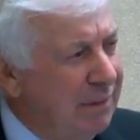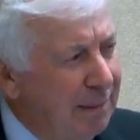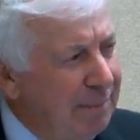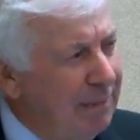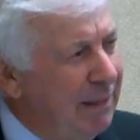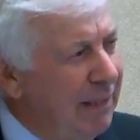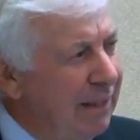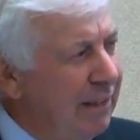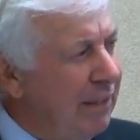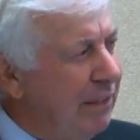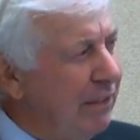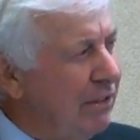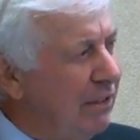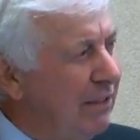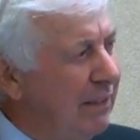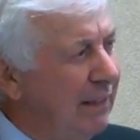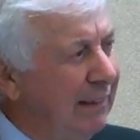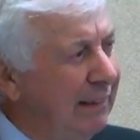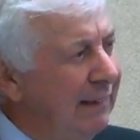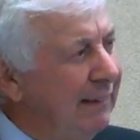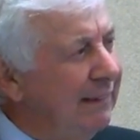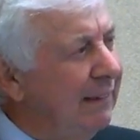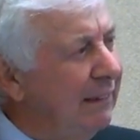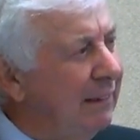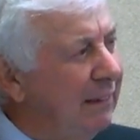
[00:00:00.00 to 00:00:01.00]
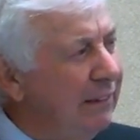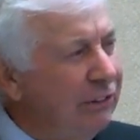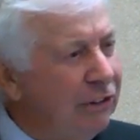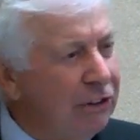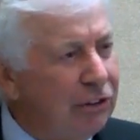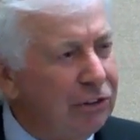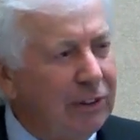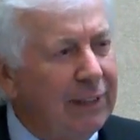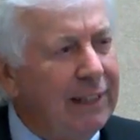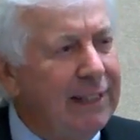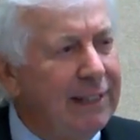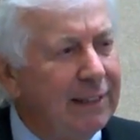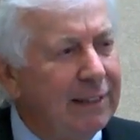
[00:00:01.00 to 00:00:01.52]
I mean, it's a
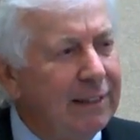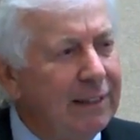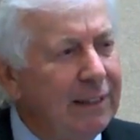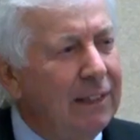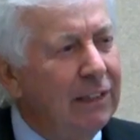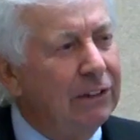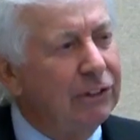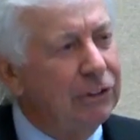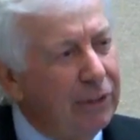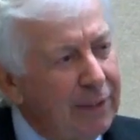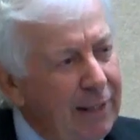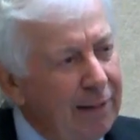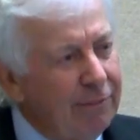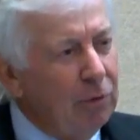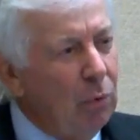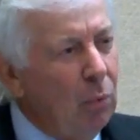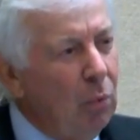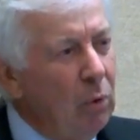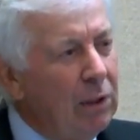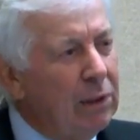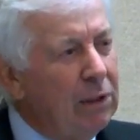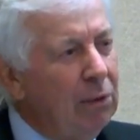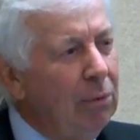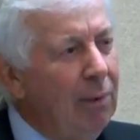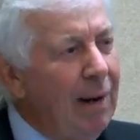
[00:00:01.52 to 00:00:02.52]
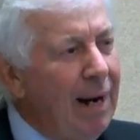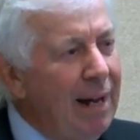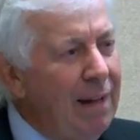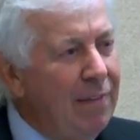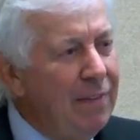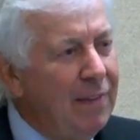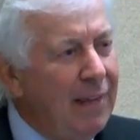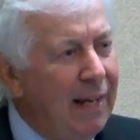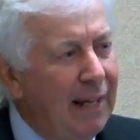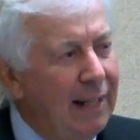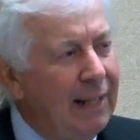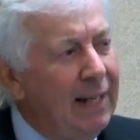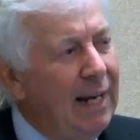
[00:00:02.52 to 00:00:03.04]
constraint. So you have to work around
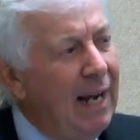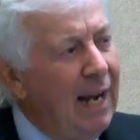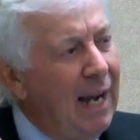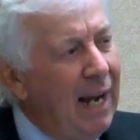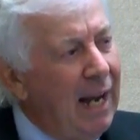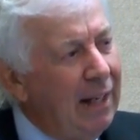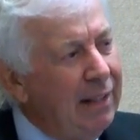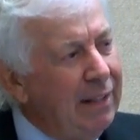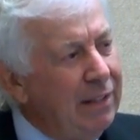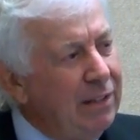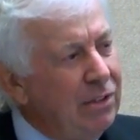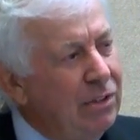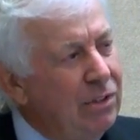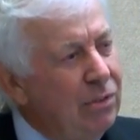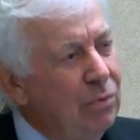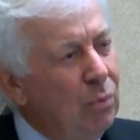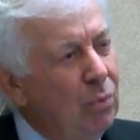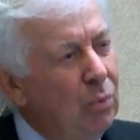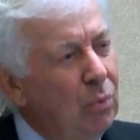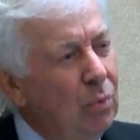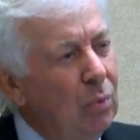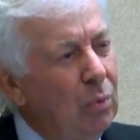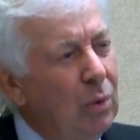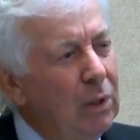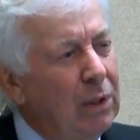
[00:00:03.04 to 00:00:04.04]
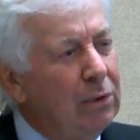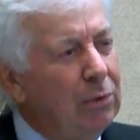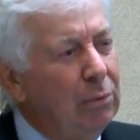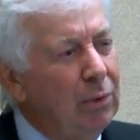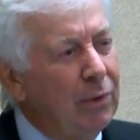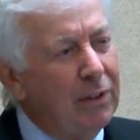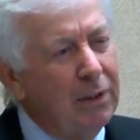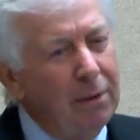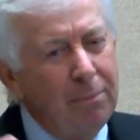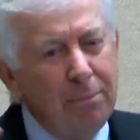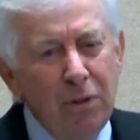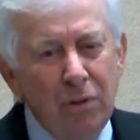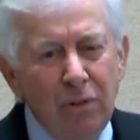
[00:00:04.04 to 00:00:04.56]
that. How do you work
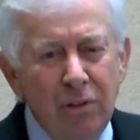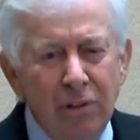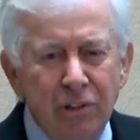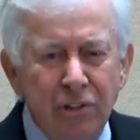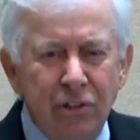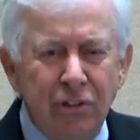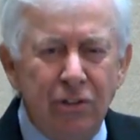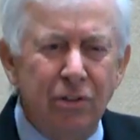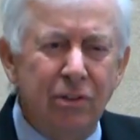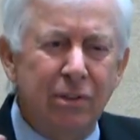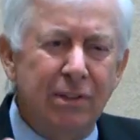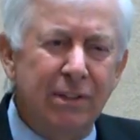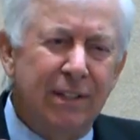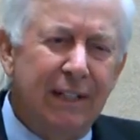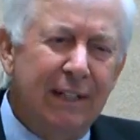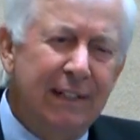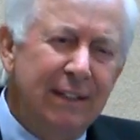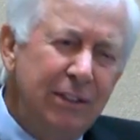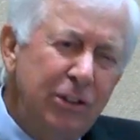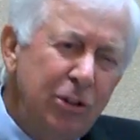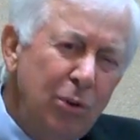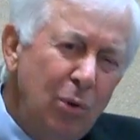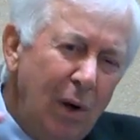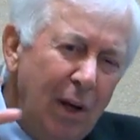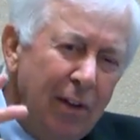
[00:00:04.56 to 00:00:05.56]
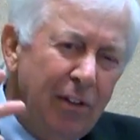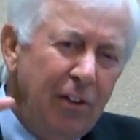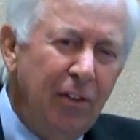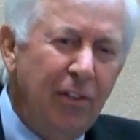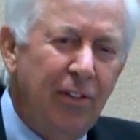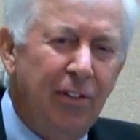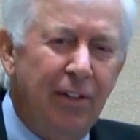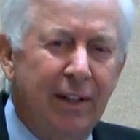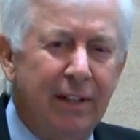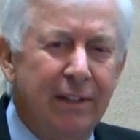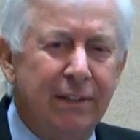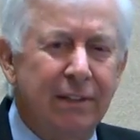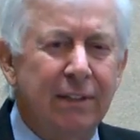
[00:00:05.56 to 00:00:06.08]
with commuter students and do other
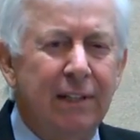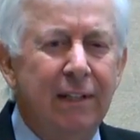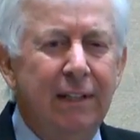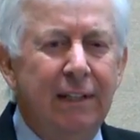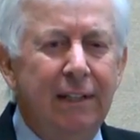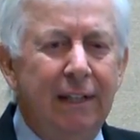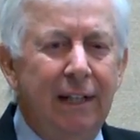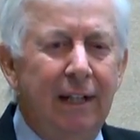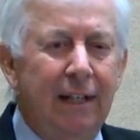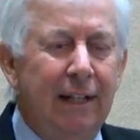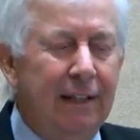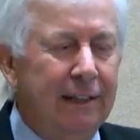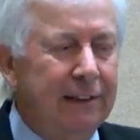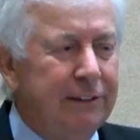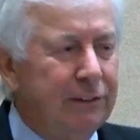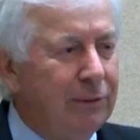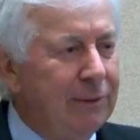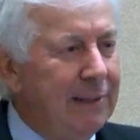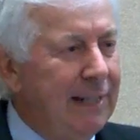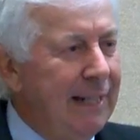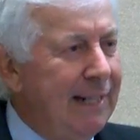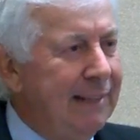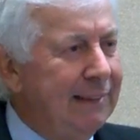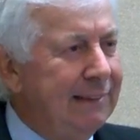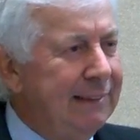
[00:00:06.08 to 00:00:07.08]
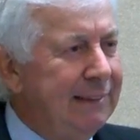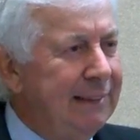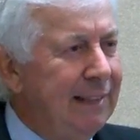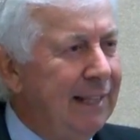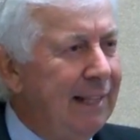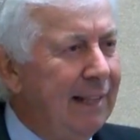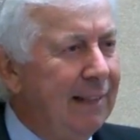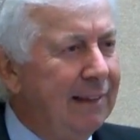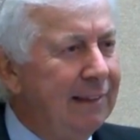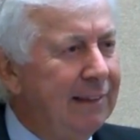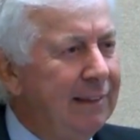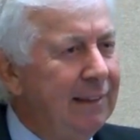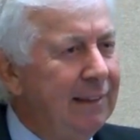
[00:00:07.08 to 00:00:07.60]
things to enhance that?